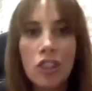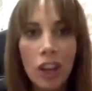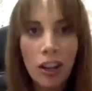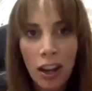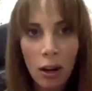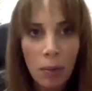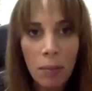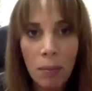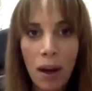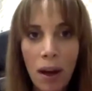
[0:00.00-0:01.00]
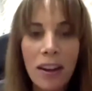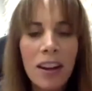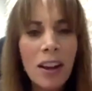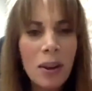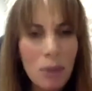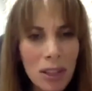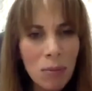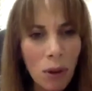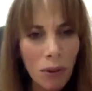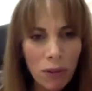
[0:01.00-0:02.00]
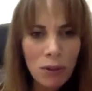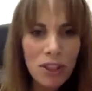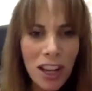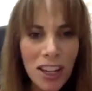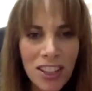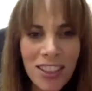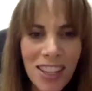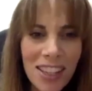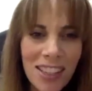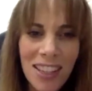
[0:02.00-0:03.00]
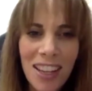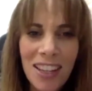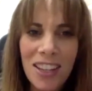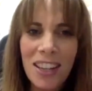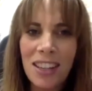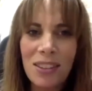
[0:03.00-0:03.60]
chuck her hair up in a bun? We did 4 changes yesterday, Jacky?